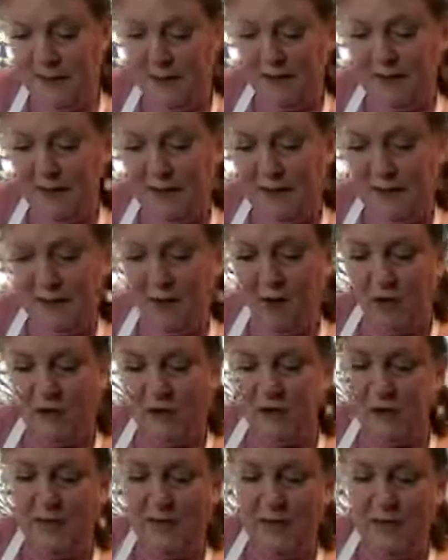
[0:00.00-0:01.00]
lovely
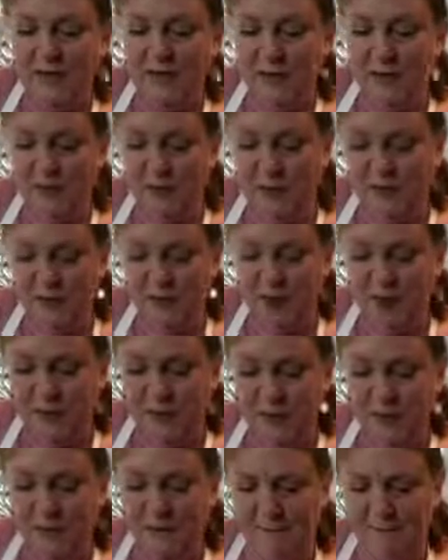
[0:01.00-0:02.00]
gloss, and it's also
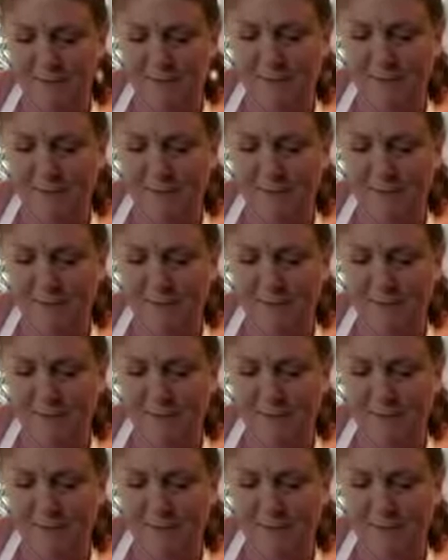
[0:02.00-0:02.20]
just that